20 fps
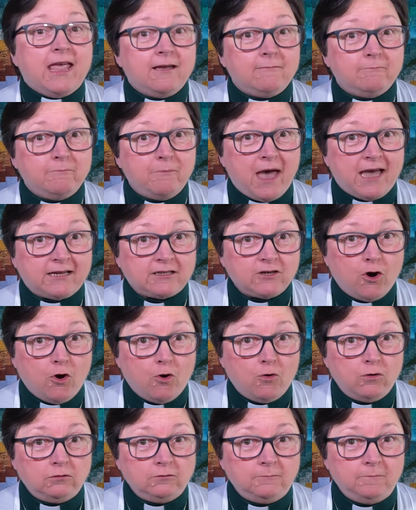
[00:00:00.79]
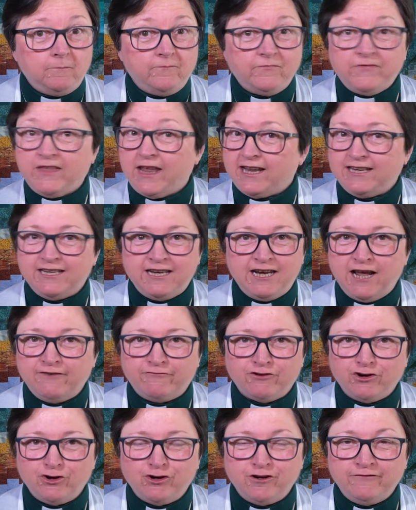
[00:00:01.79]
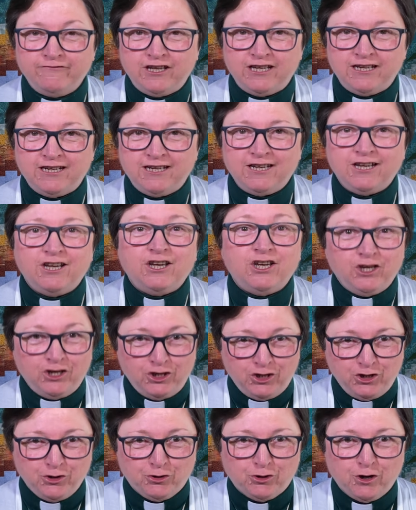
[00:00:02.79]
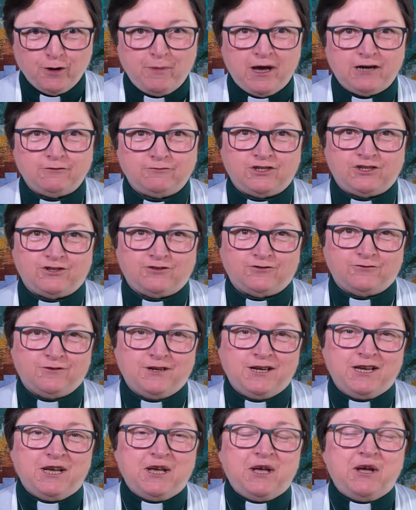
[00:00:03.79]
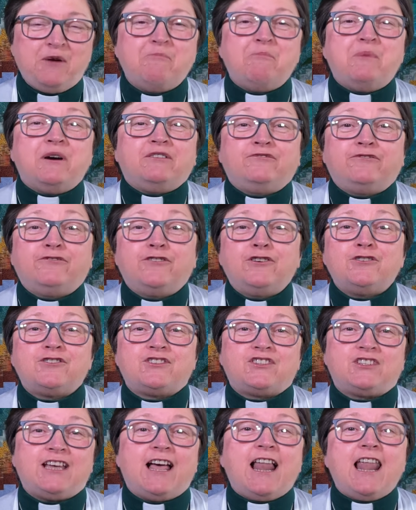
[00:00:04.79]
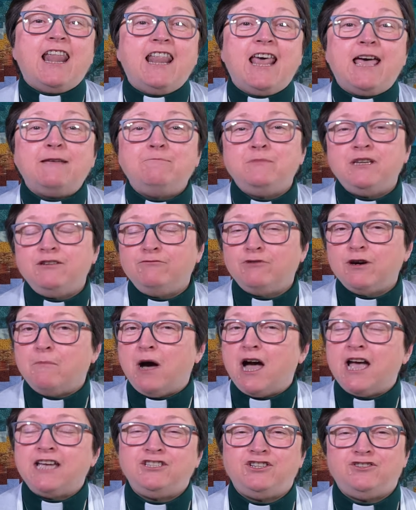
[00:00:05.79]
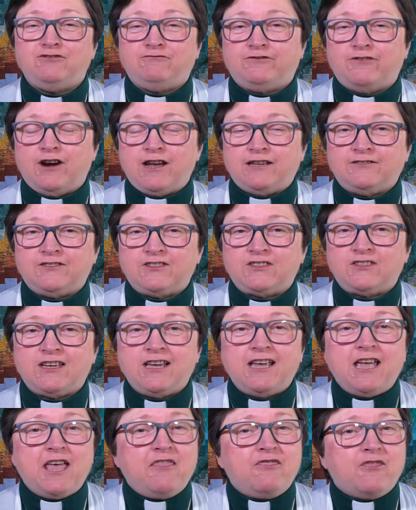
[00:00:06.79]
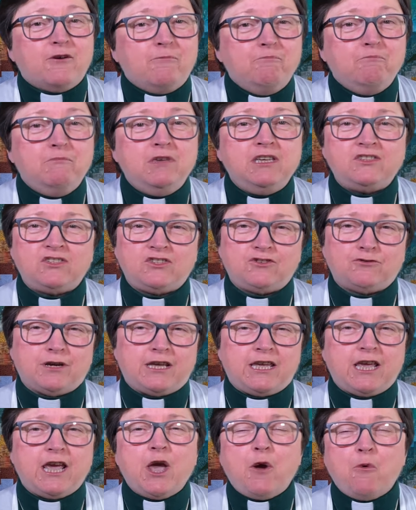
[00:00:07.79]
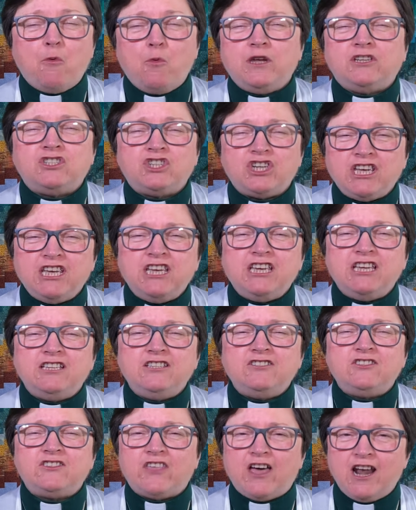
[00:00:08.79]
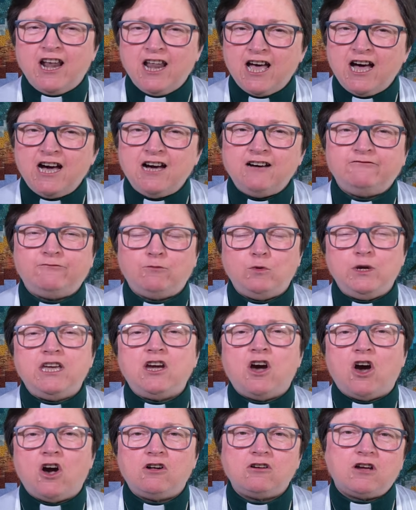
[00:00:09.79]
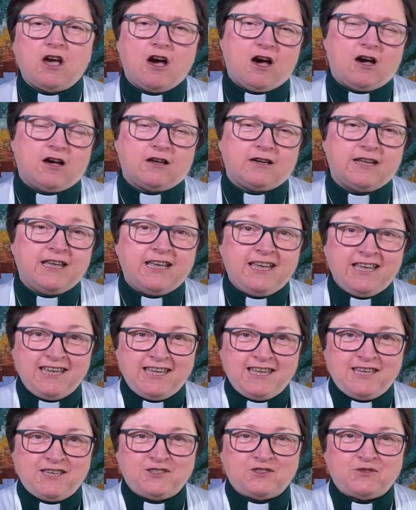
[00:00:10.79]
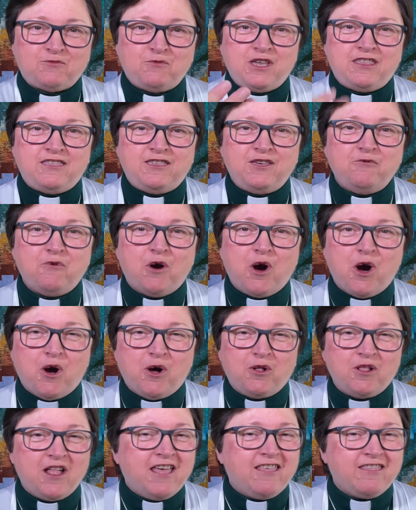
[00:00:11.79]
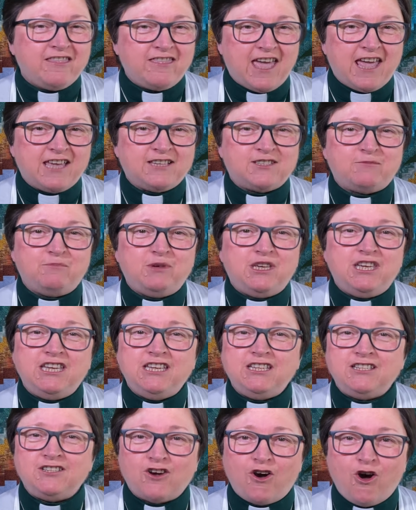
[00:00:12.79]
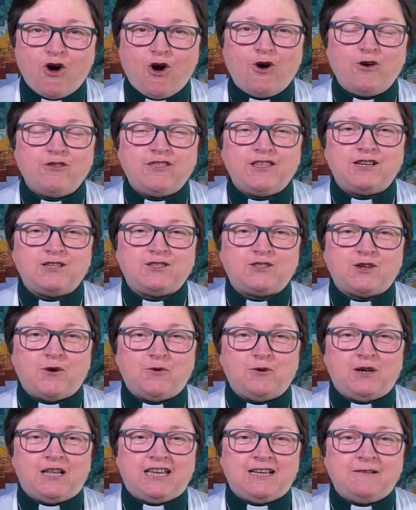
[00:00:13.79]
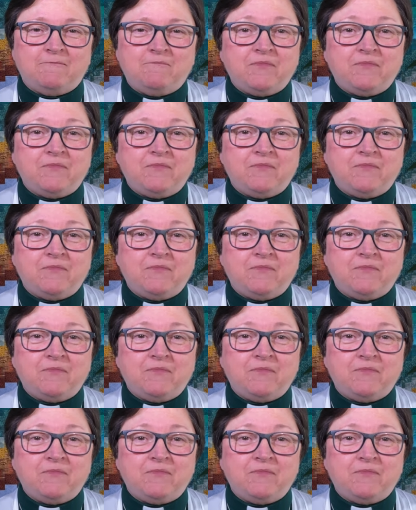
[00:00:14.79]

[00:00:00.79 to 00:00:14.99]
Bat kol? Never heard of it? You're about to. But first, let me remind you, friends, the mystery, which is the love we call God, is with you all. Thanks be to all that is holy.